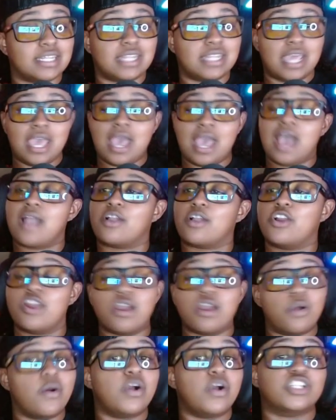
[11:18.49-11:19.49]
That
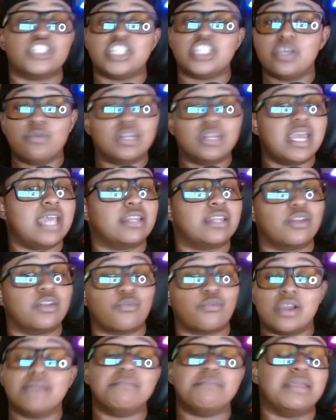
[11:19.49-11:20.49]
girl, she would have had to
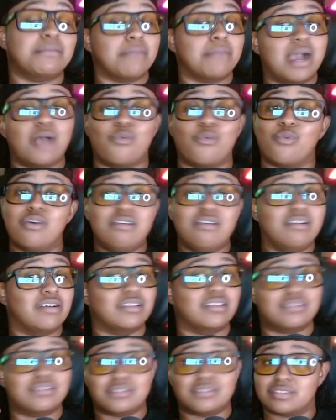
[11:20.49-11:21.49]
run me my
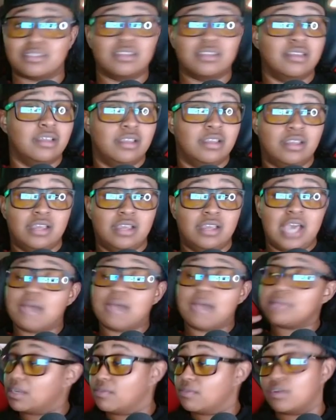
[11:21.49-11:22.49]
ones. I'm
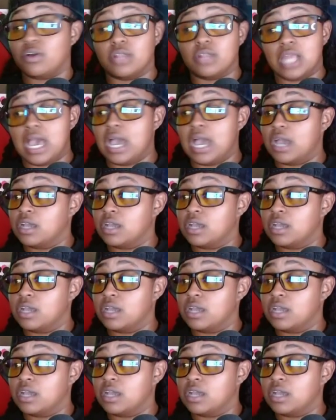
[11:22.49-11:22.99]
not even gonna lie.